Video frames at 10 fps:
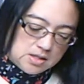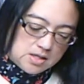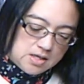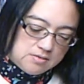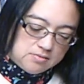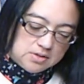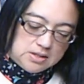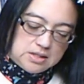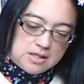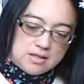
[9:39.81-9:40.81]
I really
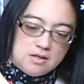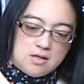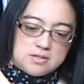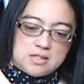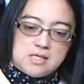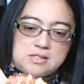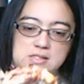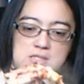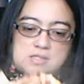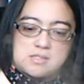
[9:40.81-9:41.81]
cannot taste
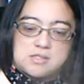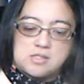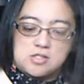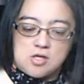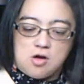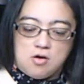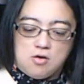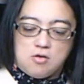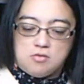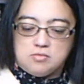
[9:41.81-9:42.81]
this,
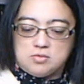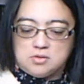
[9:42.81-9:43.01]
so